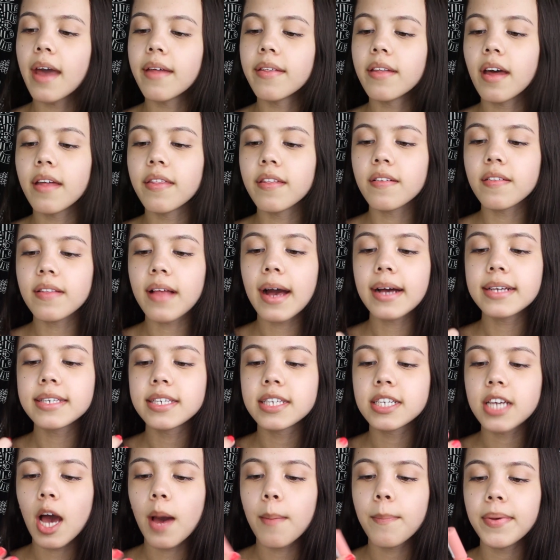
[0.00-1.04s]
And then the last
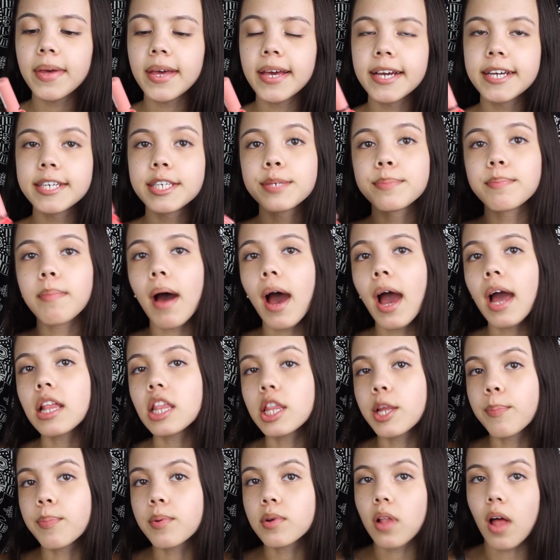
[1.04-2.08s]
step is my
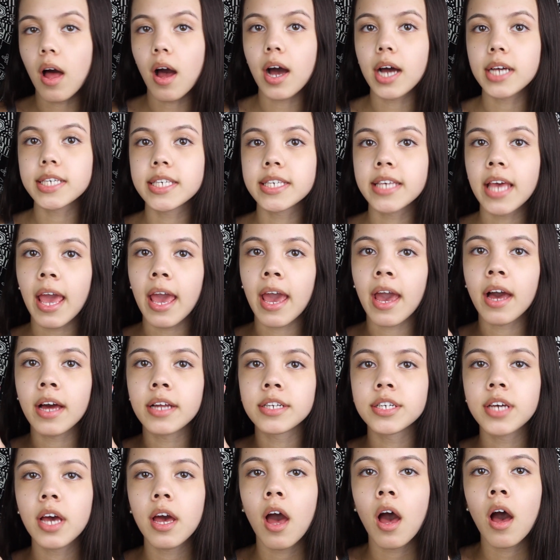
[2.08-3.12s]
lip gloss,
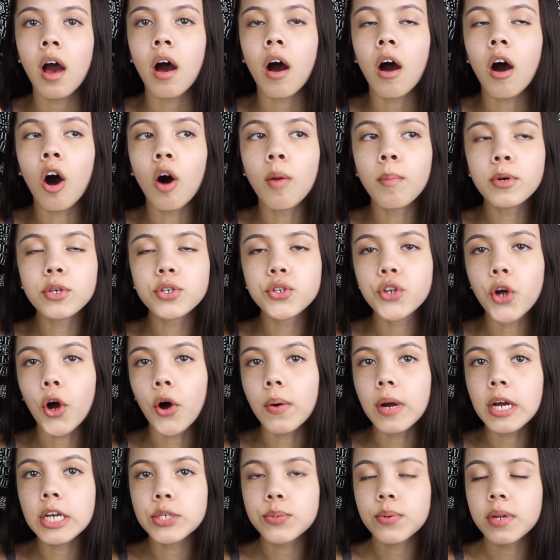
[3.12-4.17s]
and almost
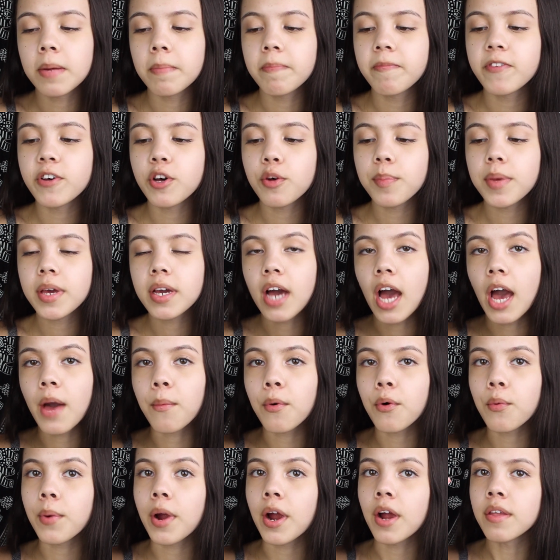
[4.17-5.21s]
always when I'm filming I
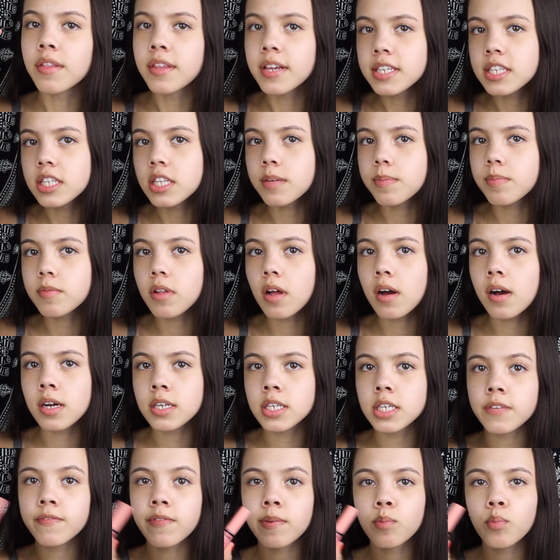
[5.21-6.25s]
will wear this lip
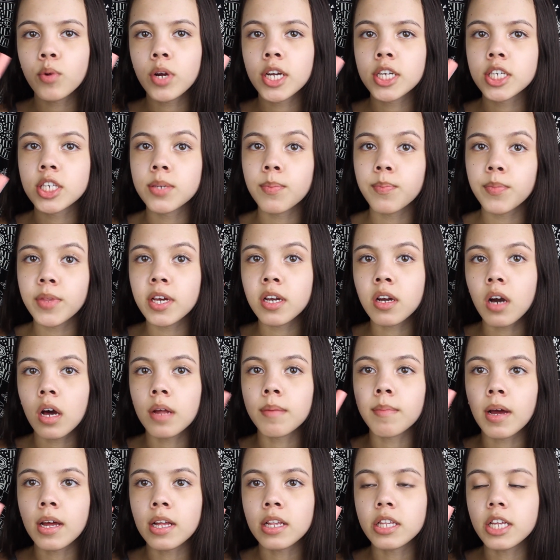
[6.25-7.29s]
gloss if I'm wearing something
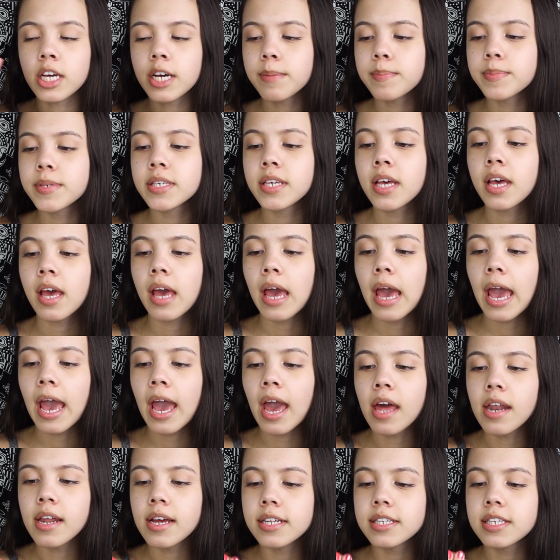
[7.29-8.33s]
on my lips,
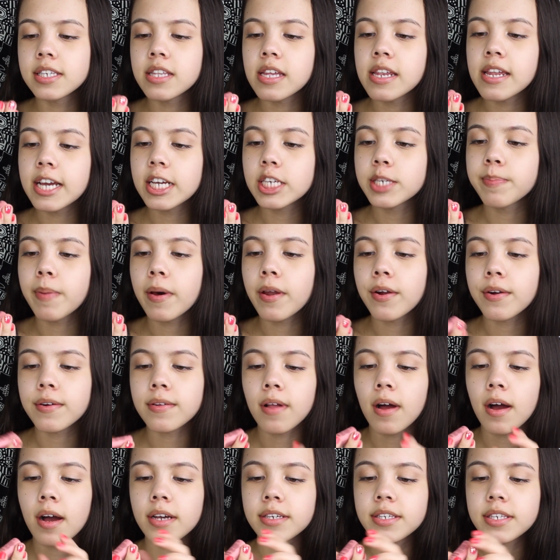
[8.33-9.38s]
and it's the NYX Butter
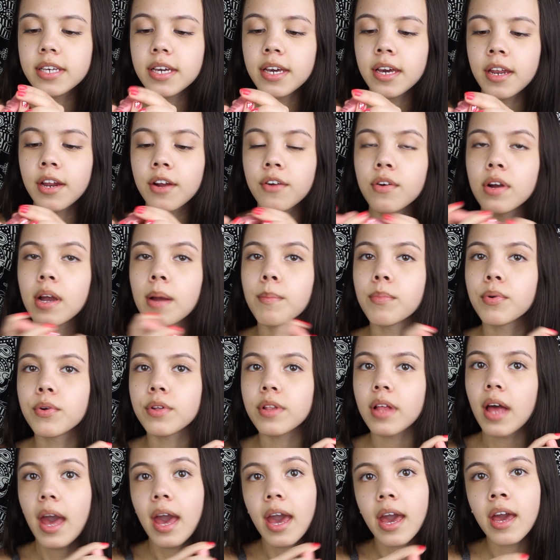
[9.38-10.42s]
Gloss in Creme
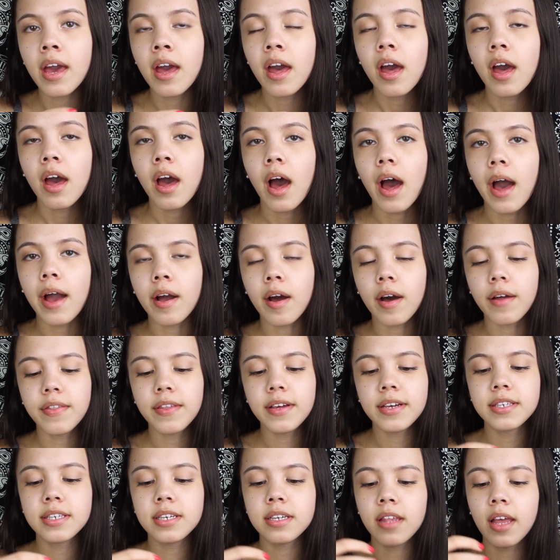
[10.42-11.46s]
Brulee. I got
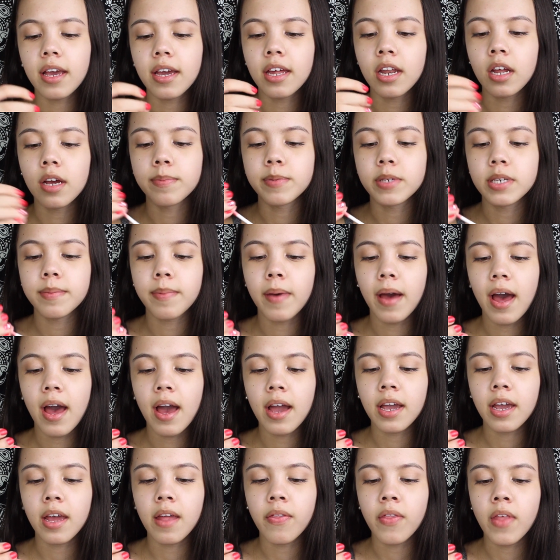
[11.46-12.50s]
this in like an Ipsy
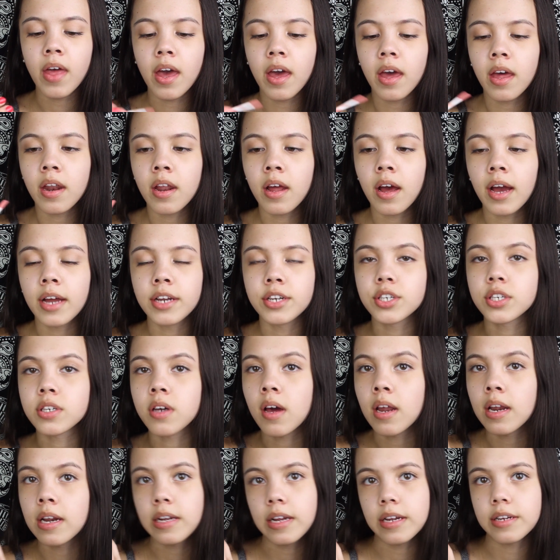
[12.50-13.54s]
bag and then I just
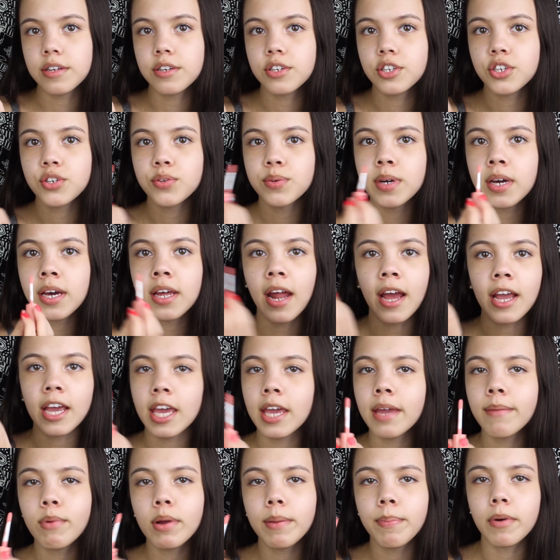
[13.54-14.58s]
got addicted to it and I
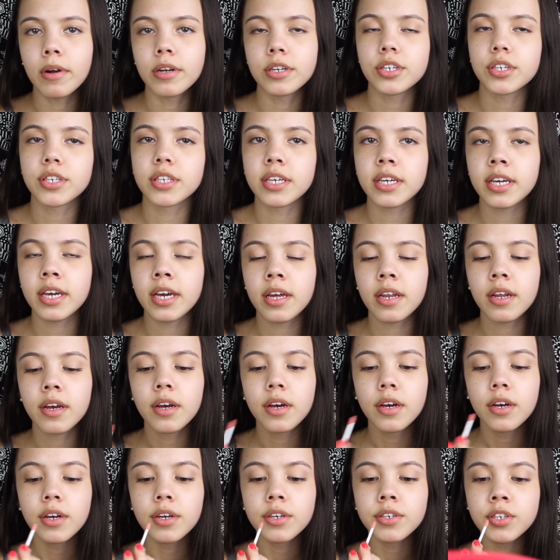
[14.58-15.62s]
keep repurchasing it.
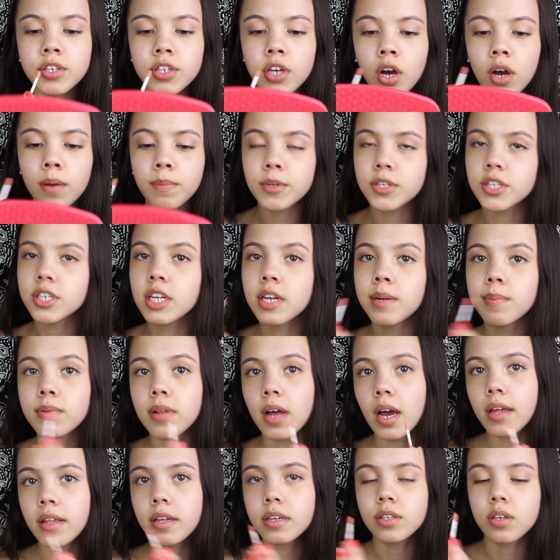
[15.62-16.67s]
So I'm just going to
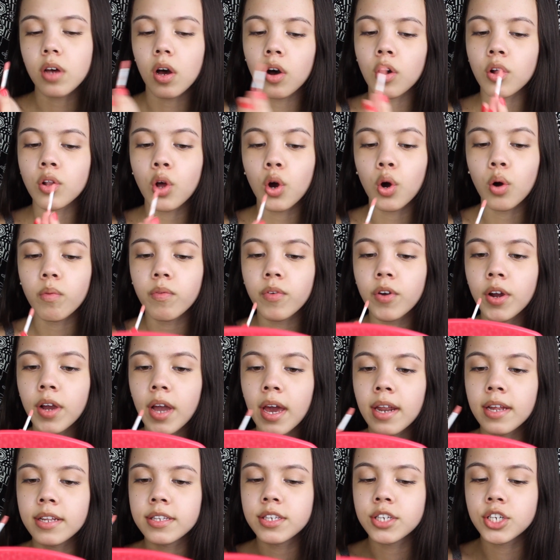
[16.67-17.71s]
apply this all over,
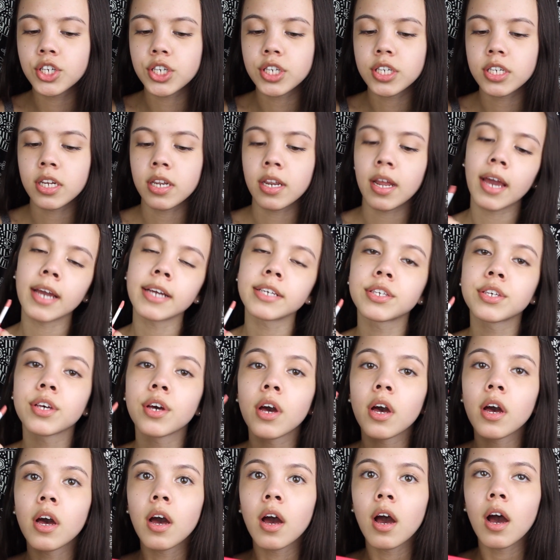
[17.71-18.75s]
and it's just a nice
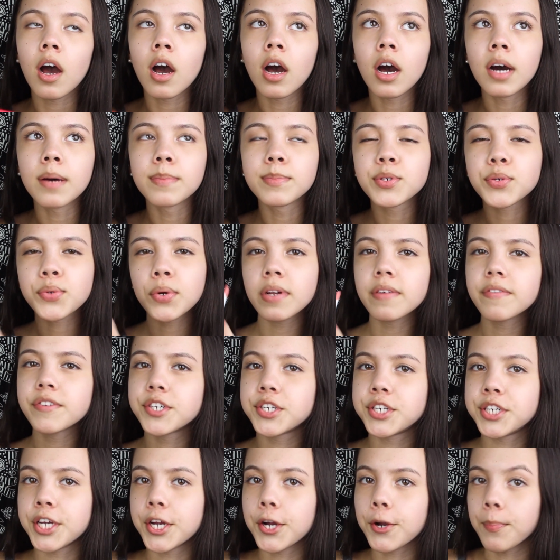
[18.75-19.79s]
sort of
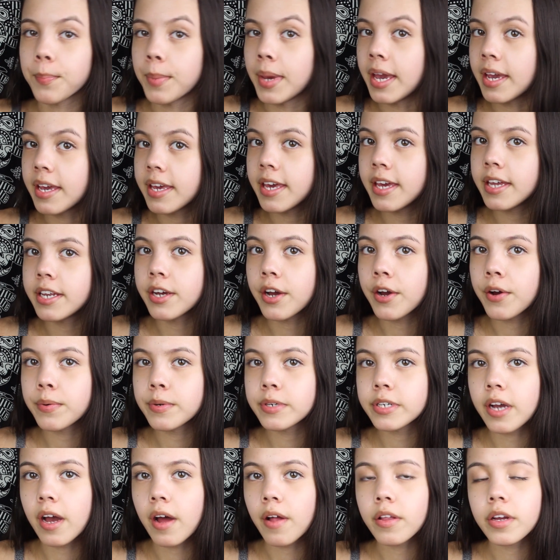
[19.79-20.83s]
sheer pinky
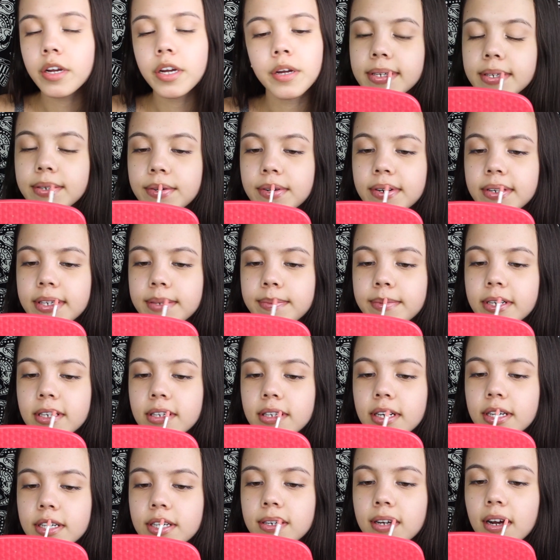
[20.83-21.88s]
toned color. It sort of
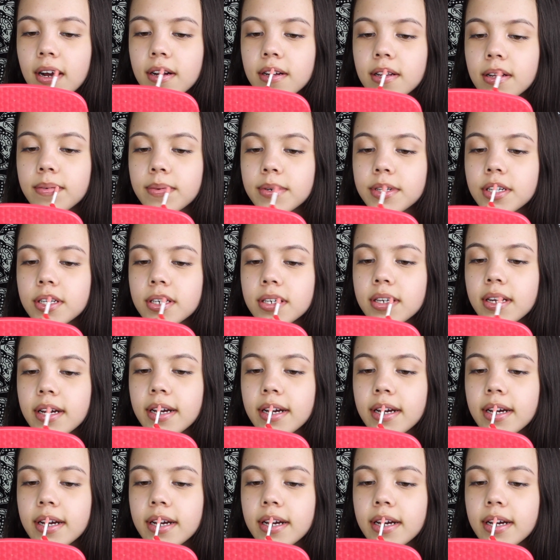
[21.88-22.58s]
smells like chocolate, which is